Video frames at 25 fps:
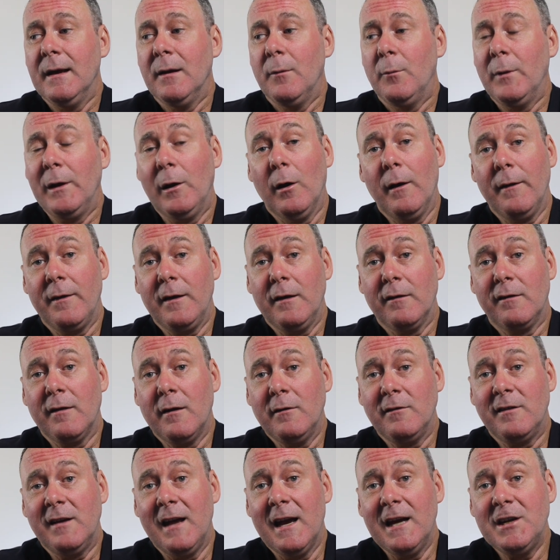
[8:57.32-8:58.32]
we'd like the
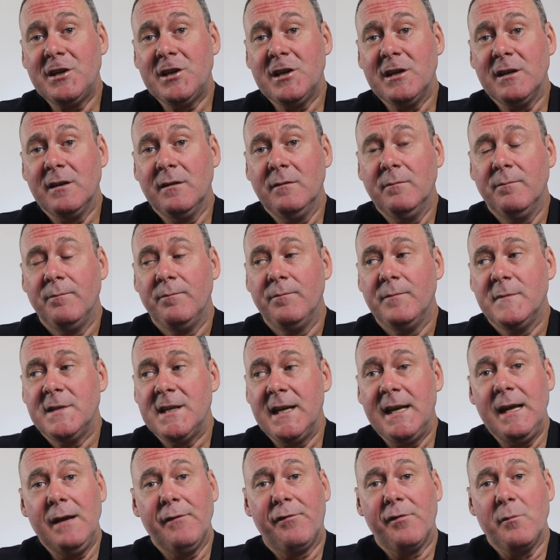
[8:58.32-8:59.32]
association
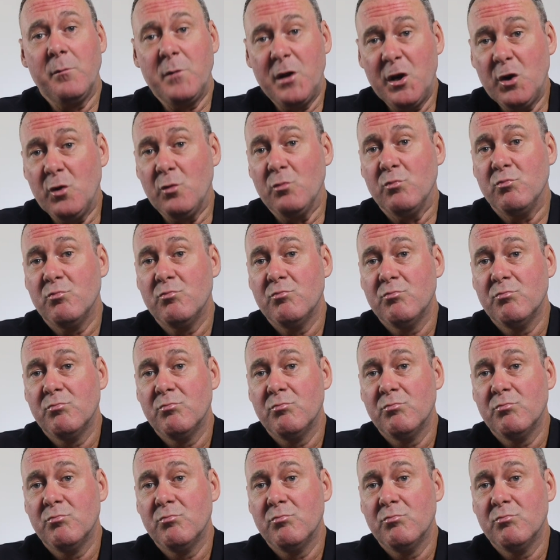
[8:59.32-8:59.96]
to hear from you